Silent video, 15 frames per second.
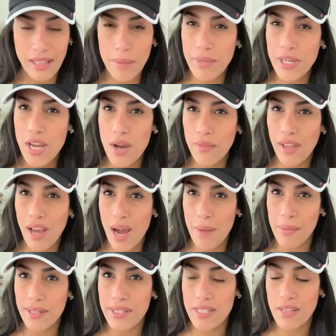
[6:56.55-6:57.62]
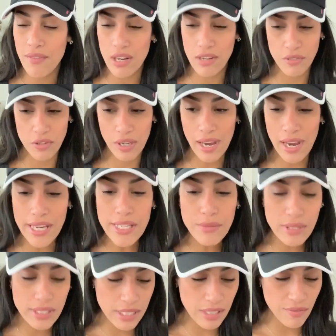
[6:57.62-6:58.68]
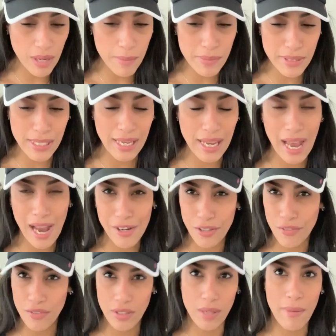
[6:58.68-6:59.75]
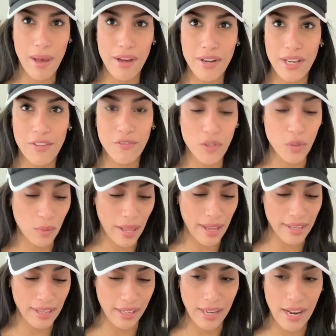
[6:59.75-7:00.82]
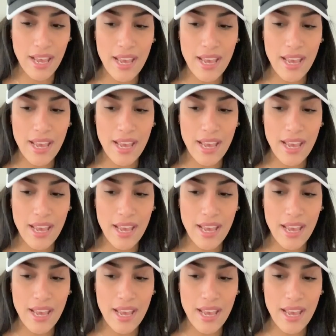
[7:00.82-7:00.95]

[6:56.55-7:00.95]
Let me know in the comments if any of you guys receive Ipsy, how you feel about it, if you like it.